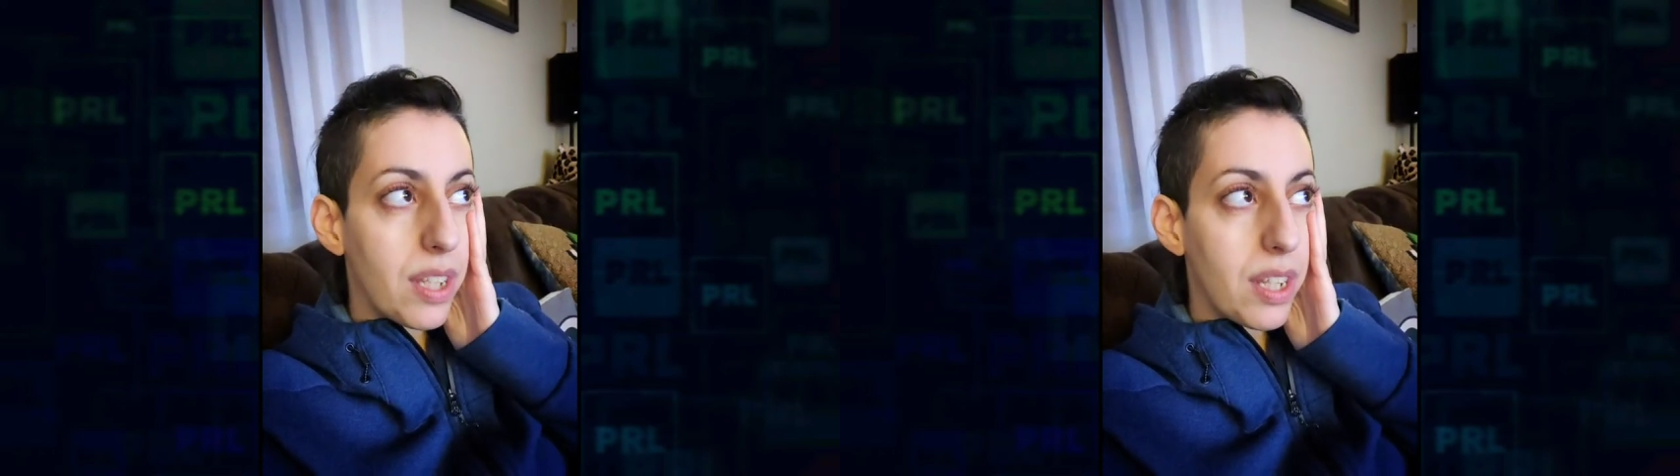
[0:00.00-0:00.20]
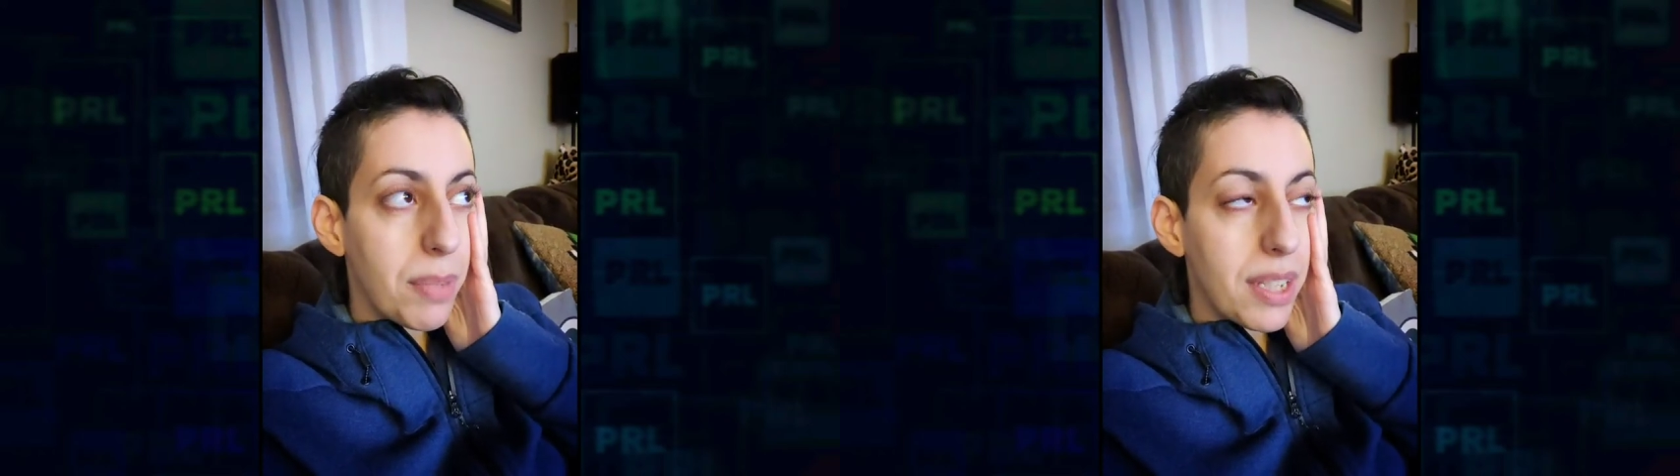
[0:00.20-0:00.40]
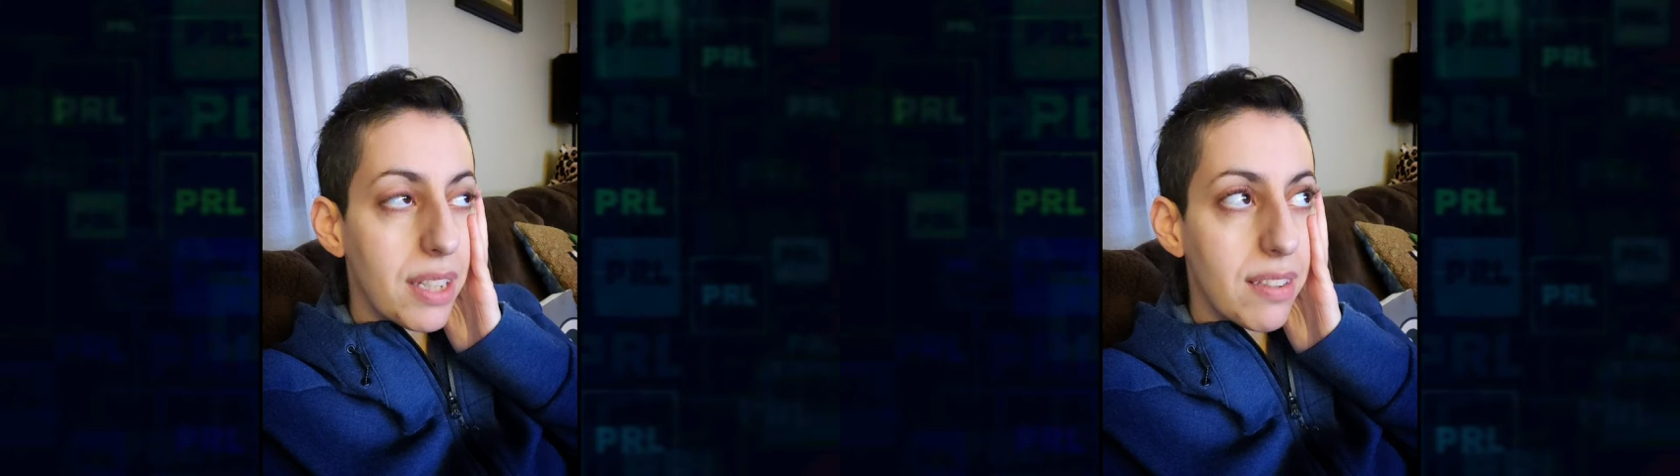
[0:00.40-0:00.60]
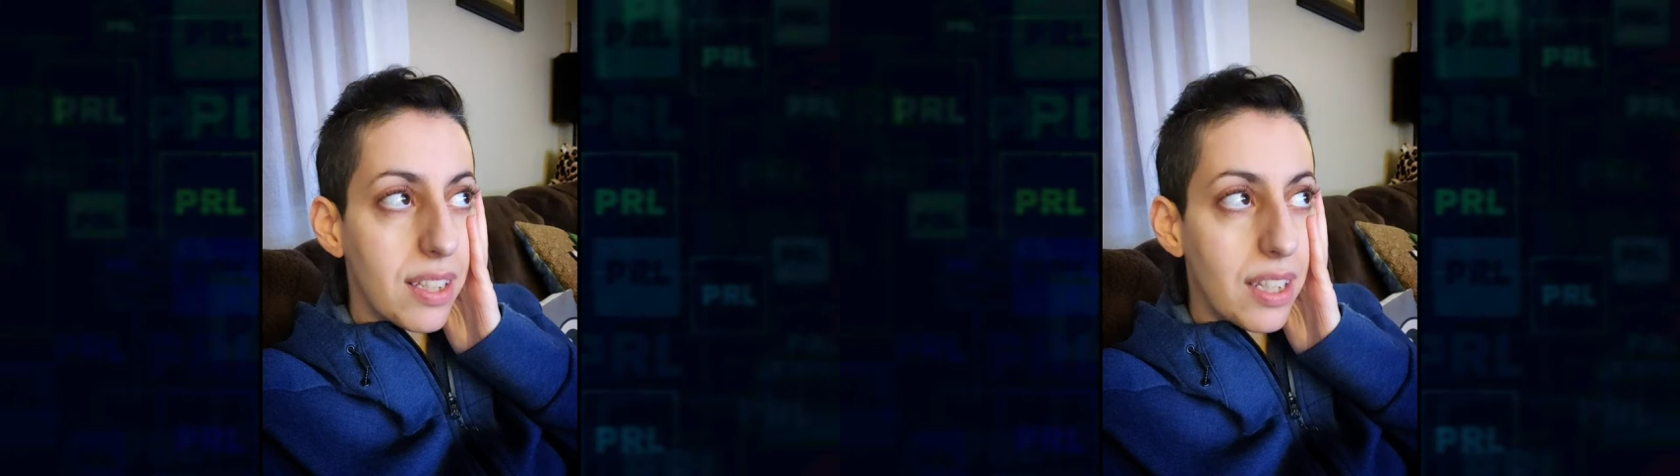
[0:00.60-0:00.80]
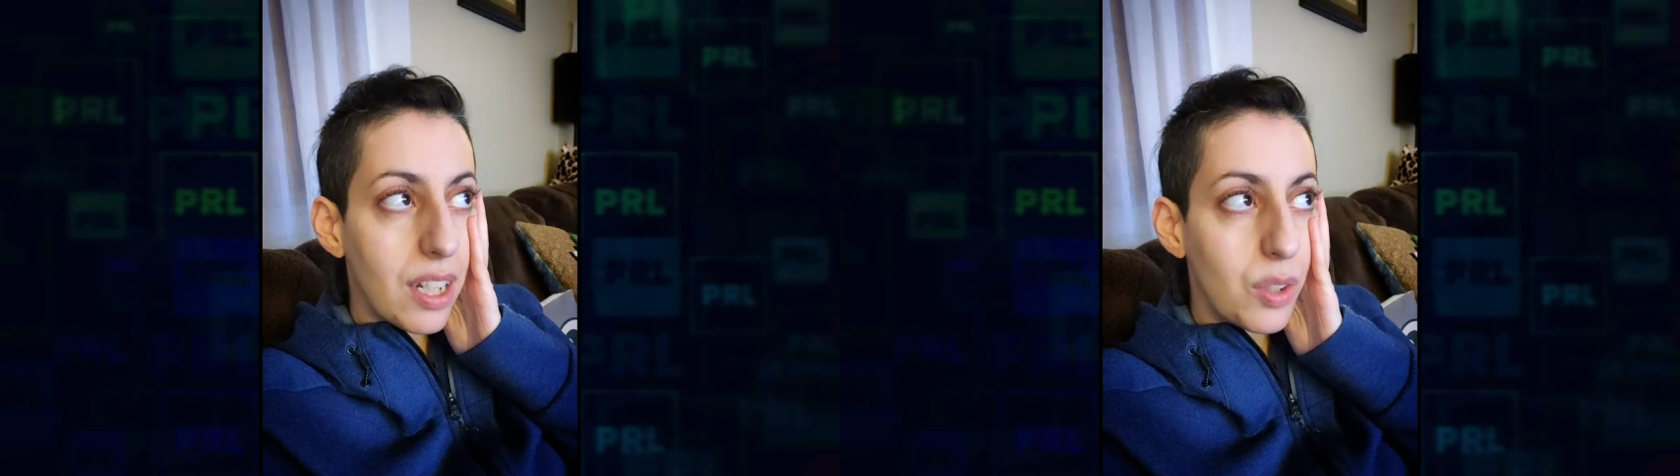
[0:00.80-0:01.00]
The biggest thing
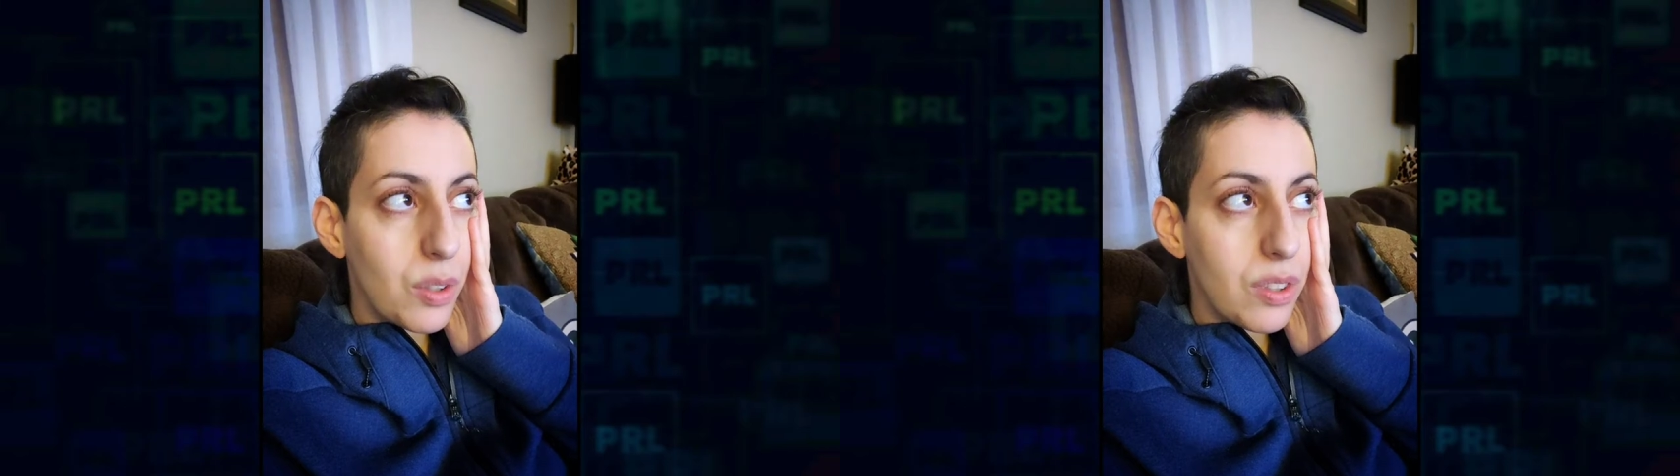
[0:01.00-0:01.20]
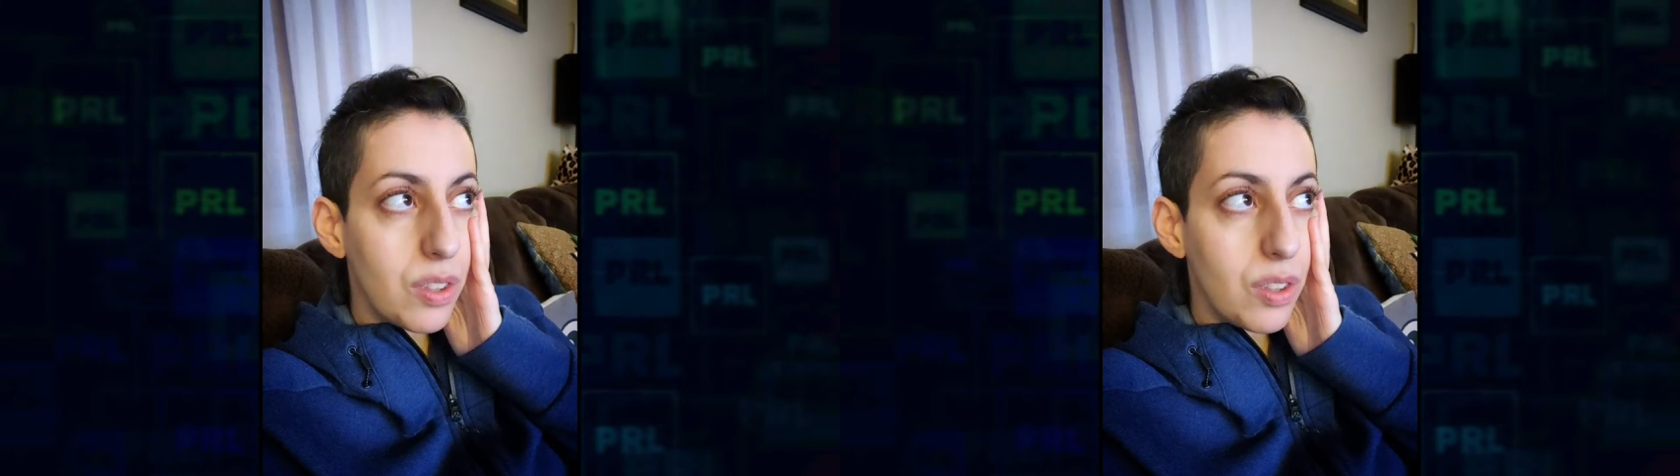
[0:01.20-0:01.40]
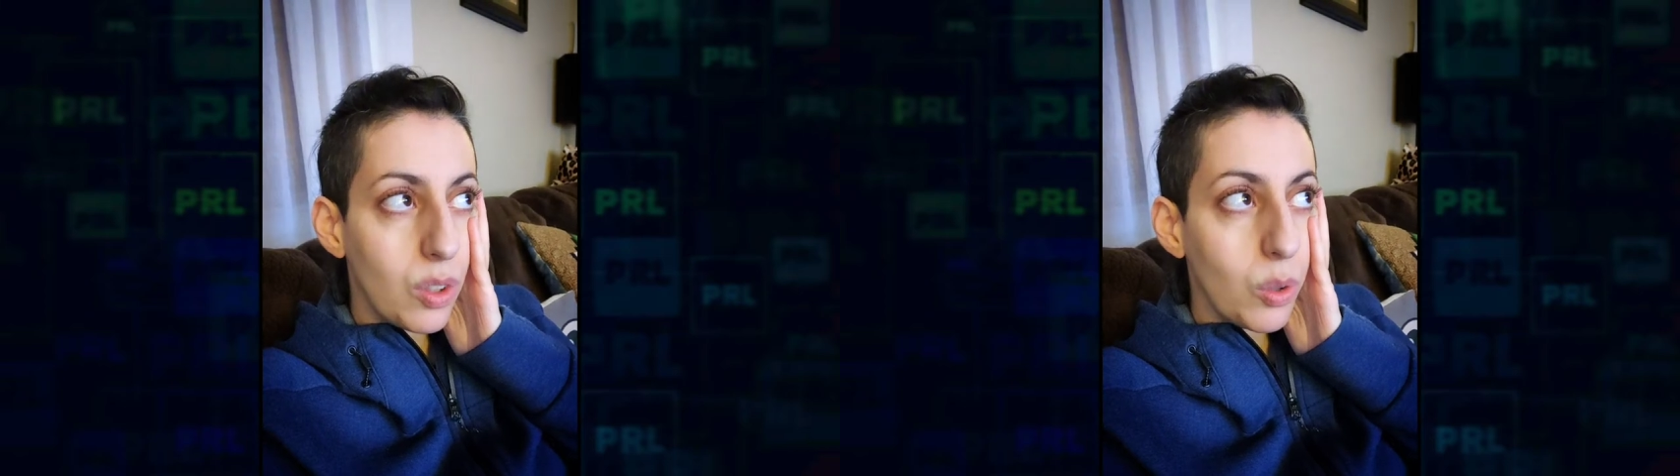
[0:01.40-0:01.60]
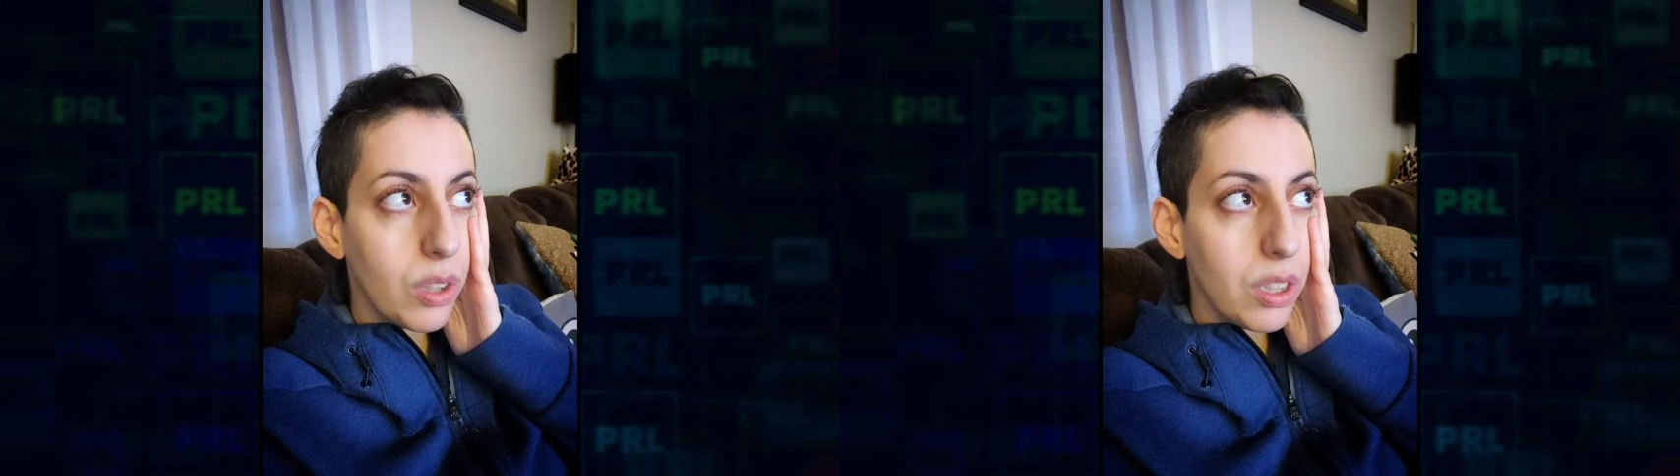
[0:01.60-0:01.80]
that I used to do